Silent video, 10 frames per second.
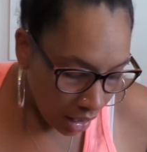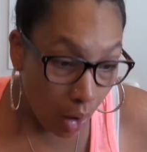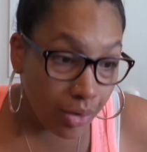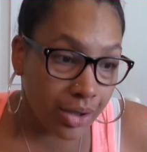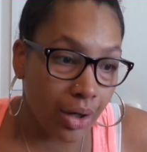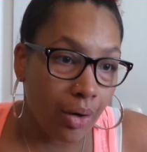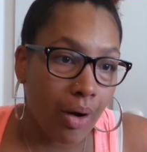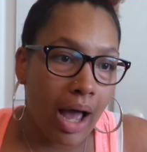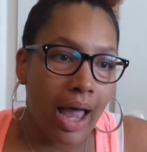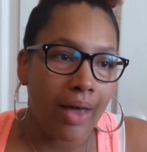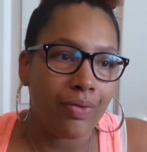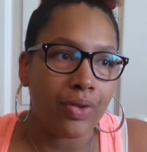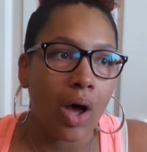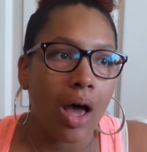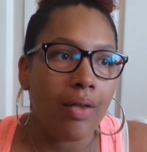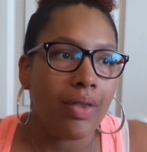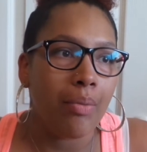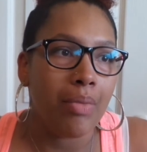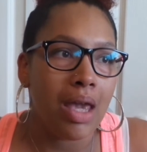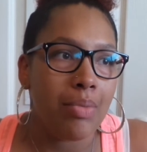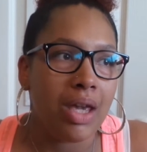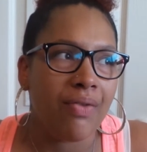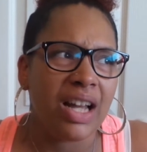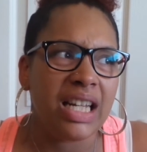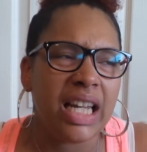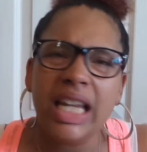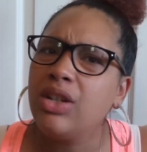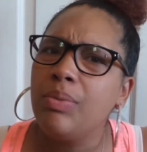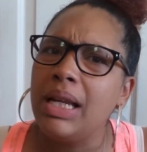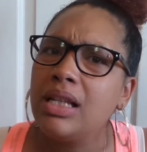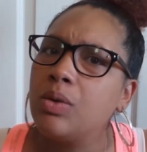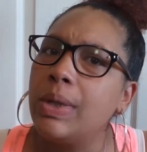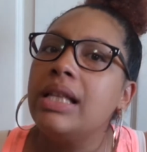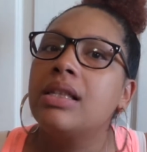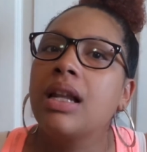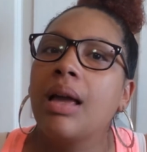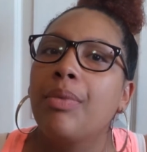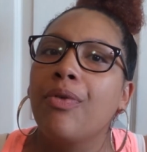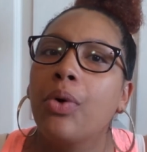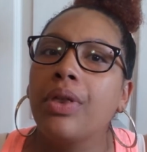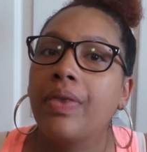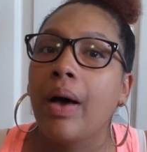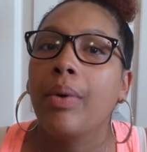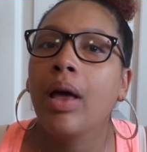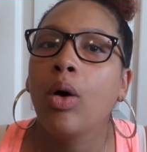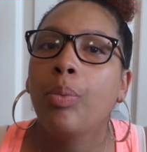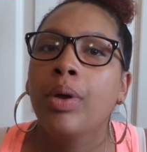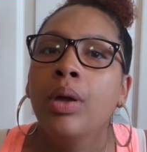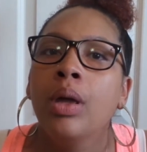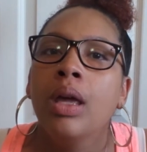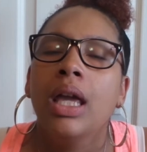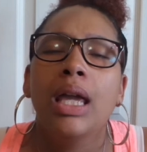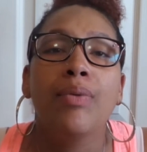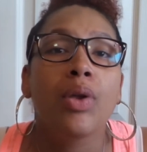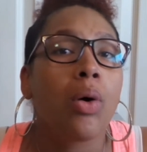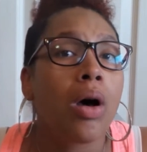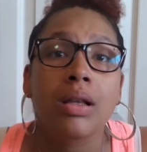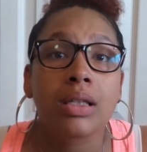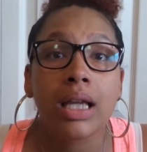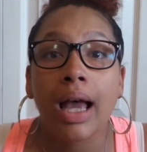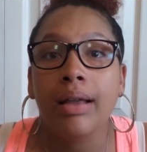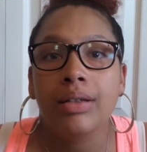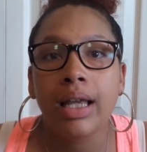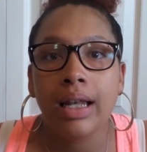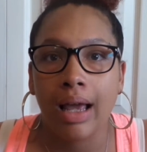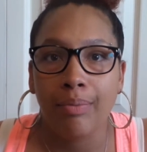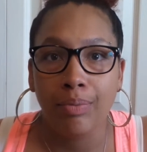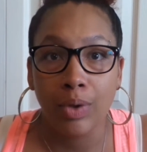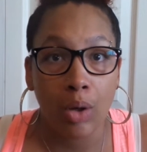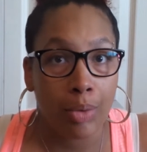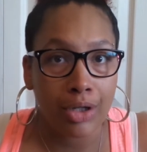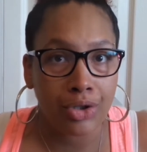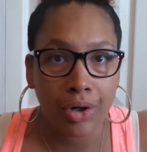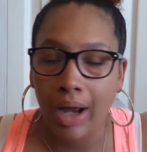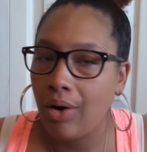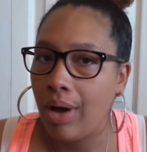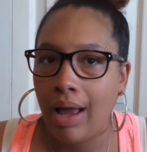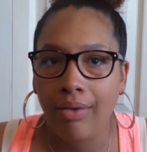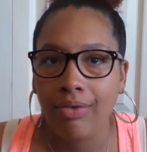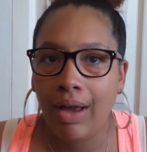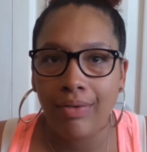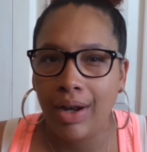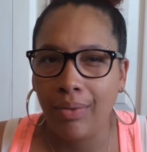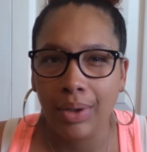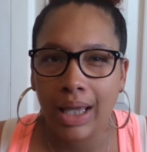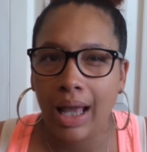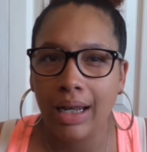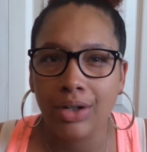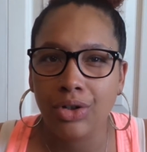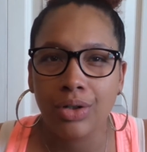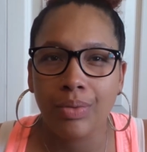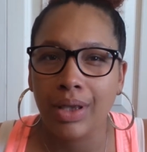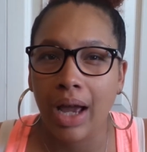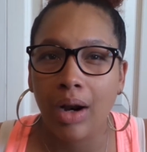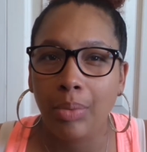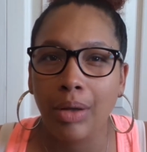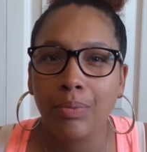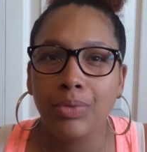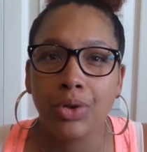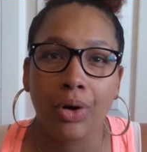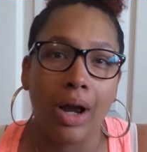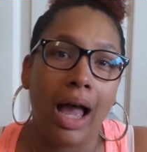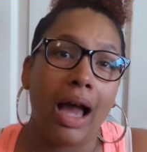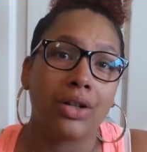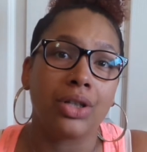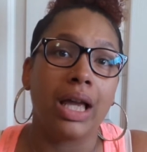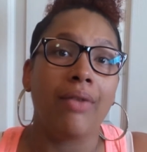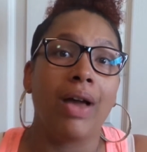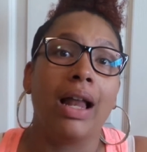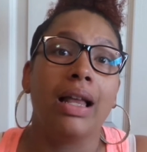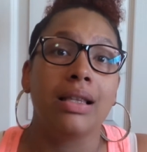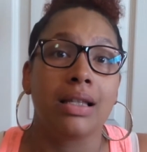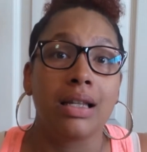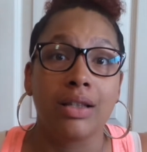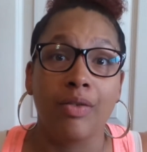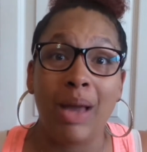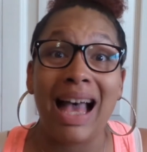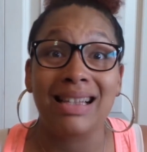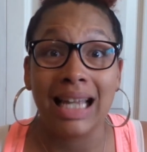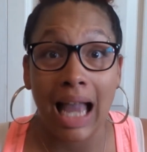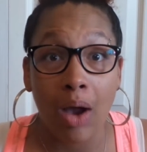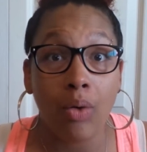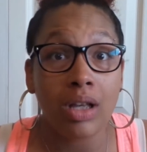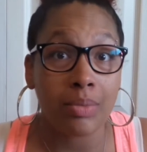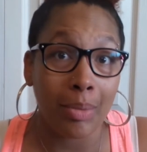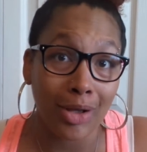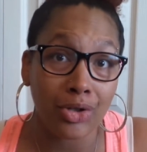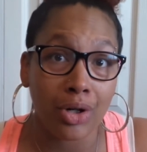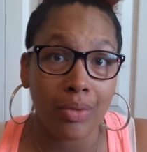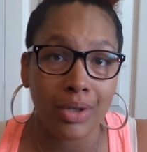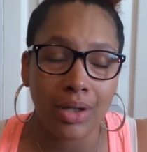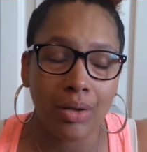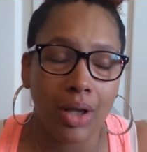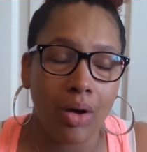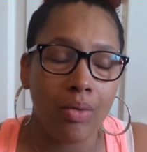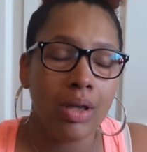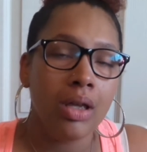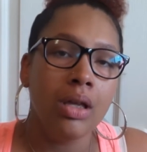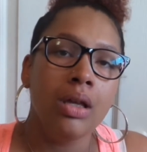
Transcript: Also, I had thought that maybe if I didn't eat too many sweets the night before that would help. Even though honestly I tend to have low blood sugar. I've never really had issues with higher blood sugar. I've had incidents of passing out because my blood sugar was so low